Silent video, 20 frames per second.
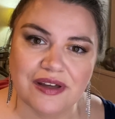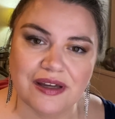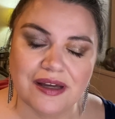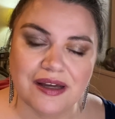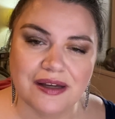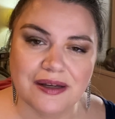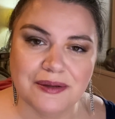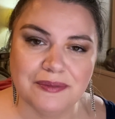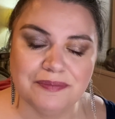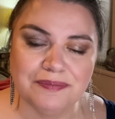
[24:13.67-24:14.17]

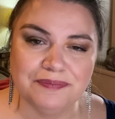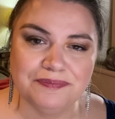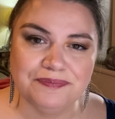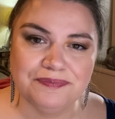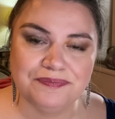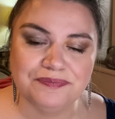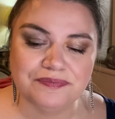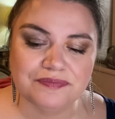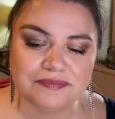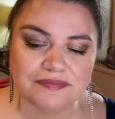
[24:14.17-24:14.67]

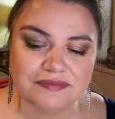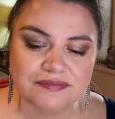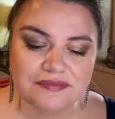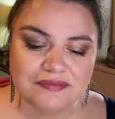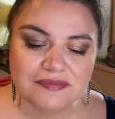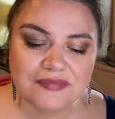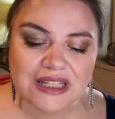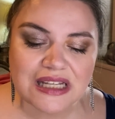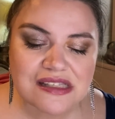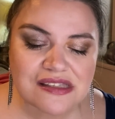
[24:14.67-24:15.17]

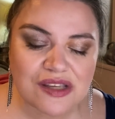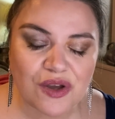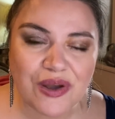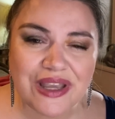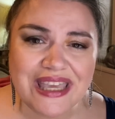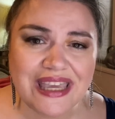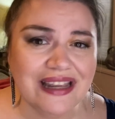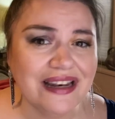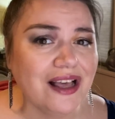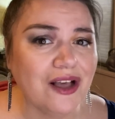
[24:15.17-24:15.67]
So I
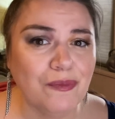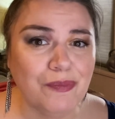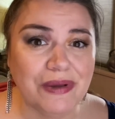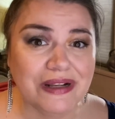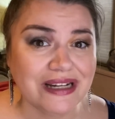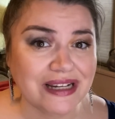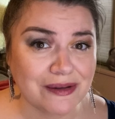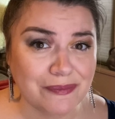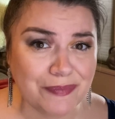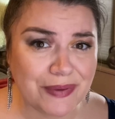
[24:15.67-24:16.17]
can't help but
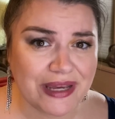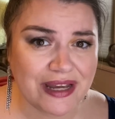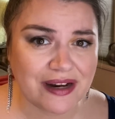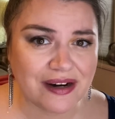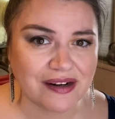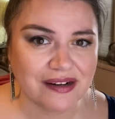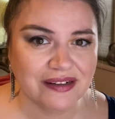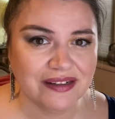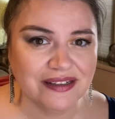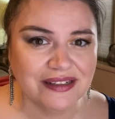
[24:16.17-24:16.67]

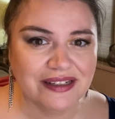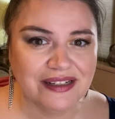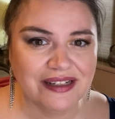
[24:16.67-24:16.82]
compare